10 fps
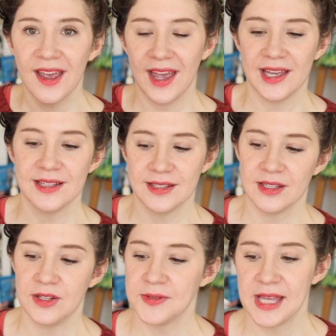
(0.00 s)
and
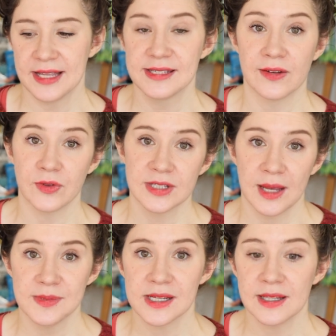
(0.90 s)
use that several
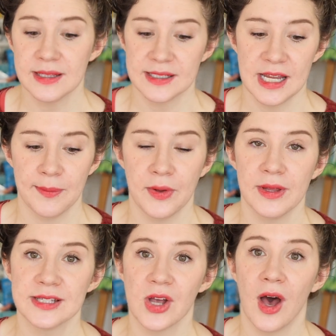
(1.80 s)
times to clean the table.
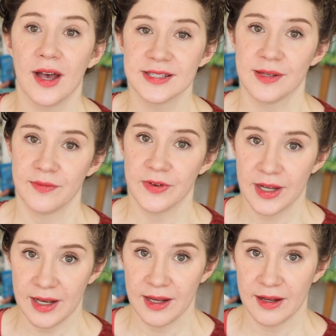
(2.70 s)
It's awesome for
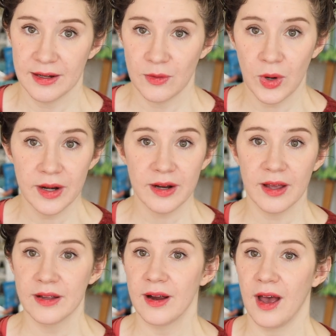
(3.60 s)
getting
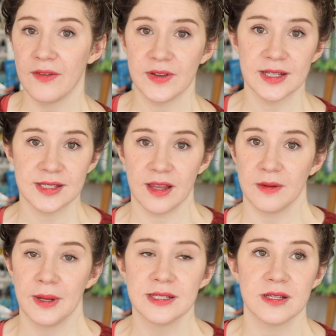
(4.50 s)
watercolor off. It gets
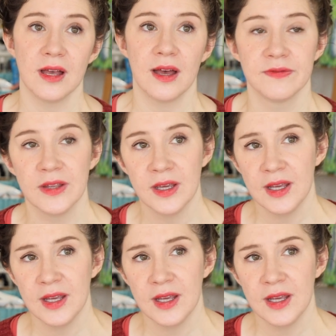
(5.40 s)
colored pencil off.